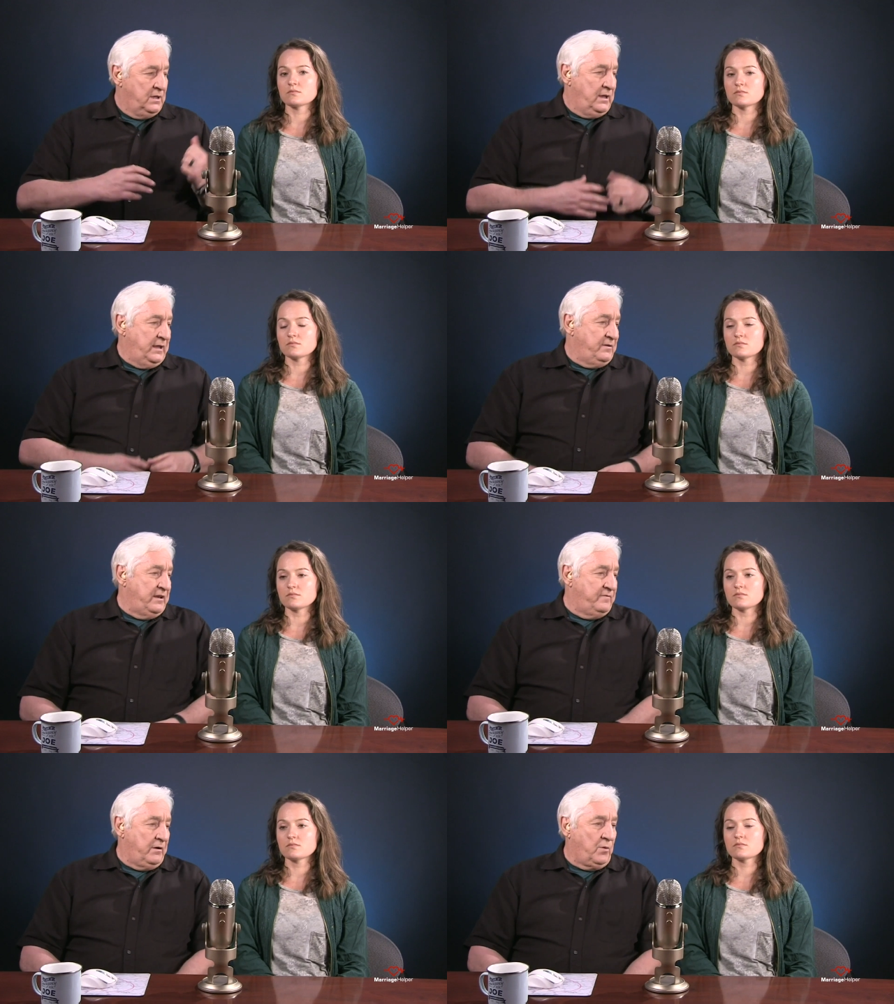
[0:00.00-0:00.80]
Speaker 1: Mm-hmm. And,
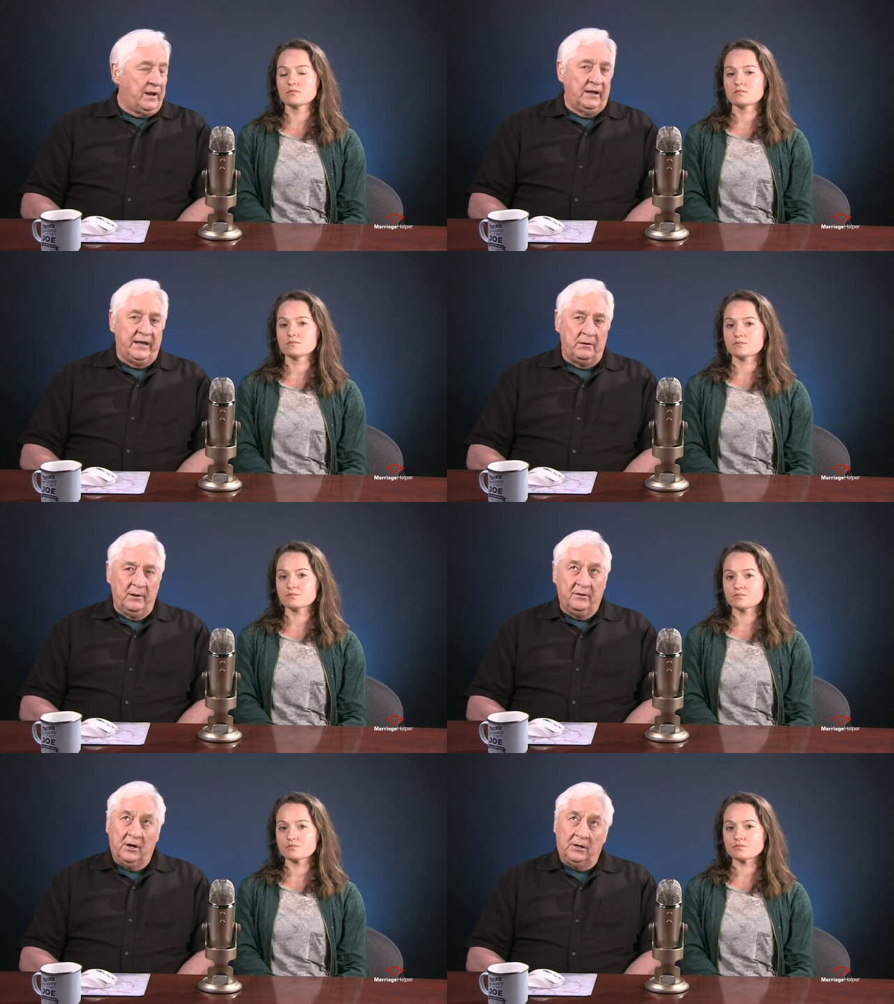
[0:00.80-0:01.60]
and mm-hmm. very quickly can,
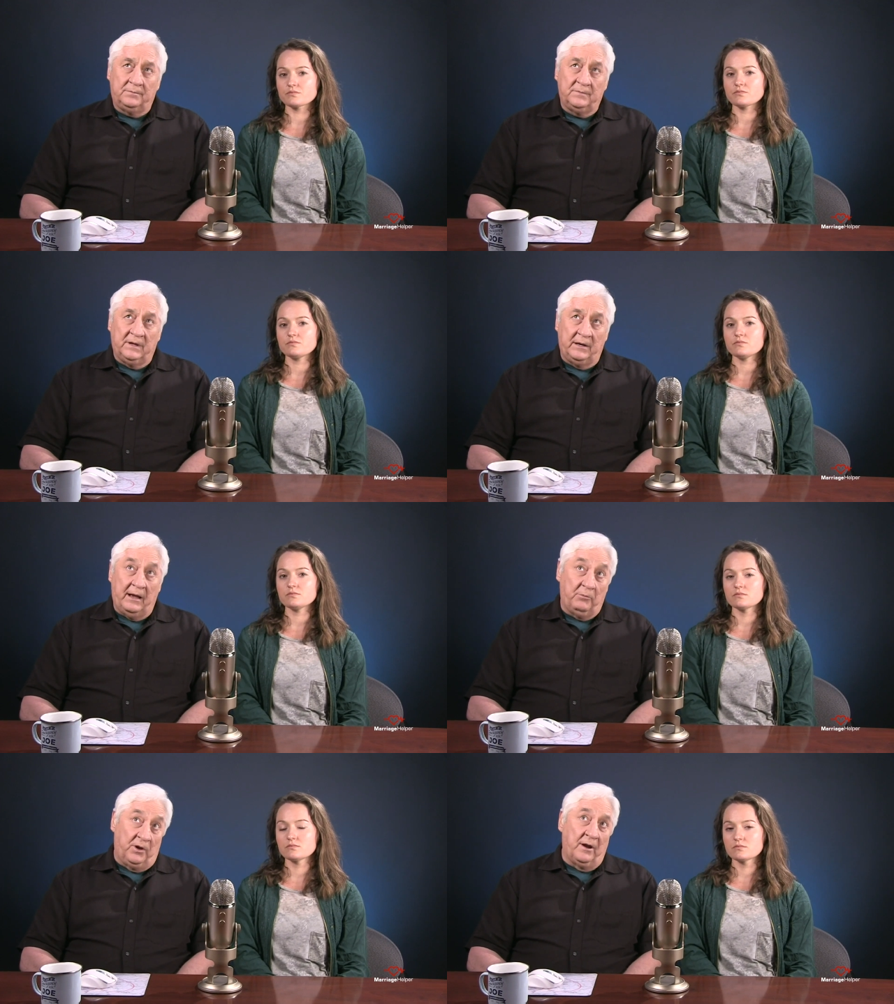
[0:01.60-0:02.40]
uh, and
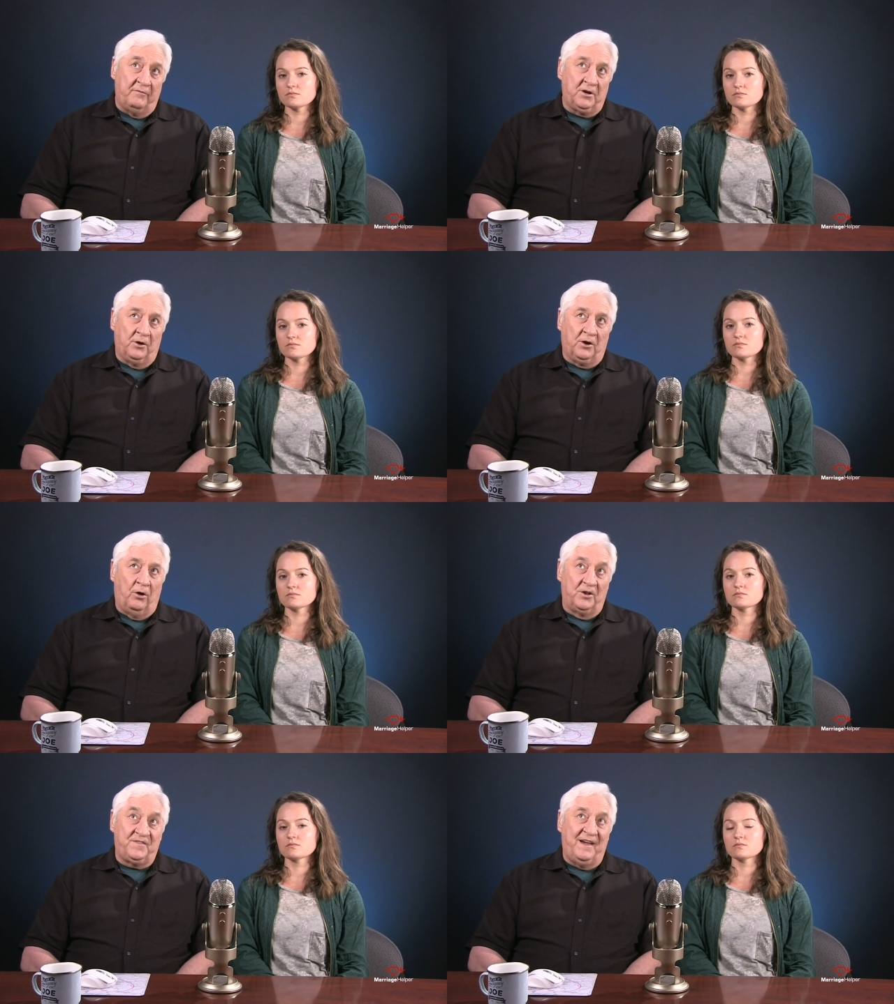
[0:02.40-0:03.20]
I'm going to have to go to
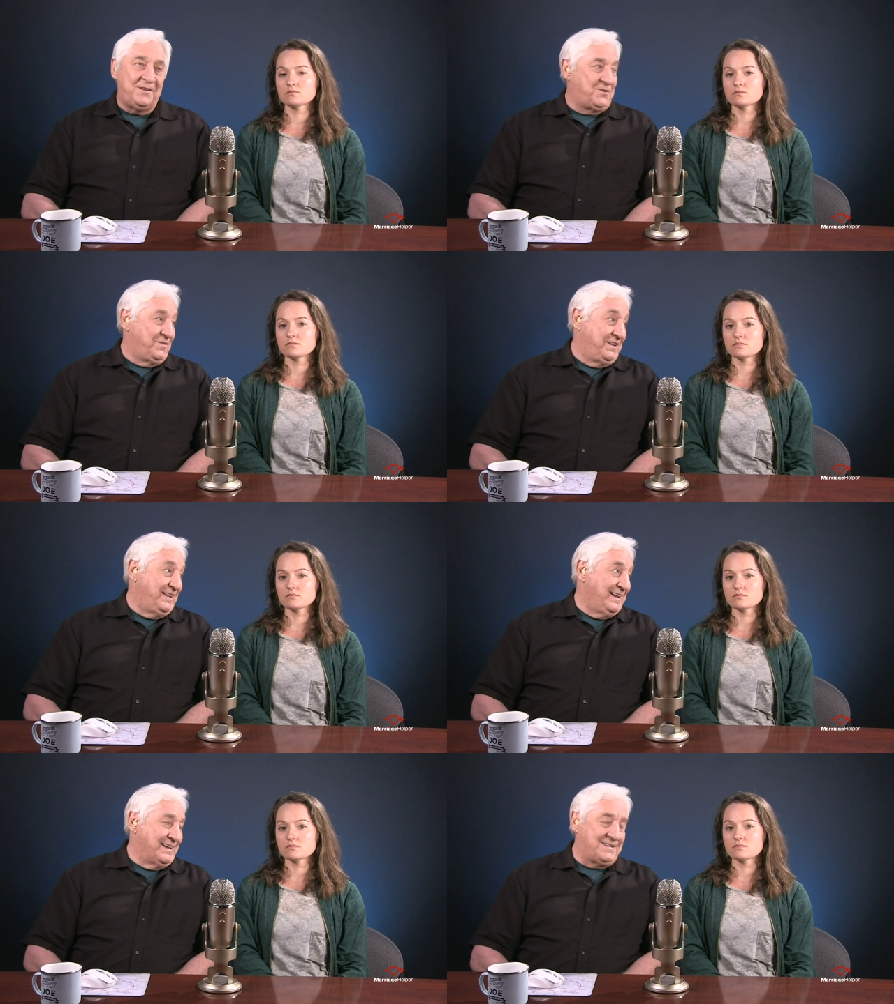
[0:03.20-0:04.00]
calls faster
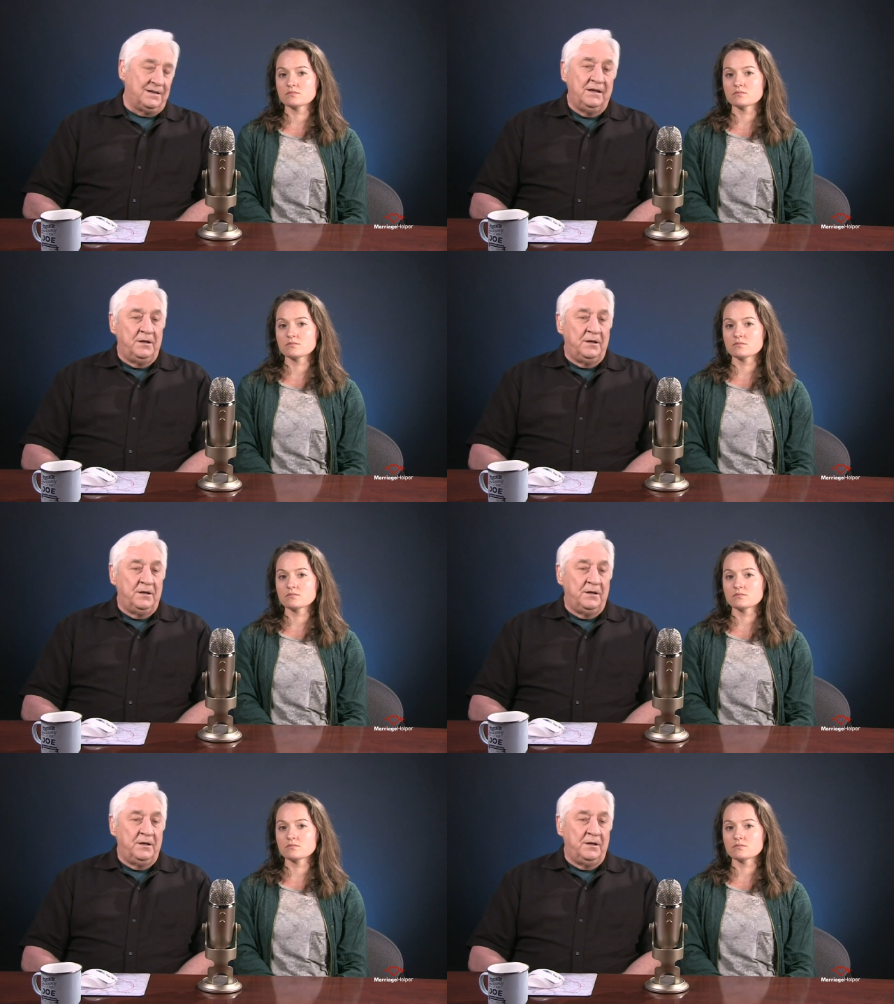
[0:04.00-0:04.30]
than this,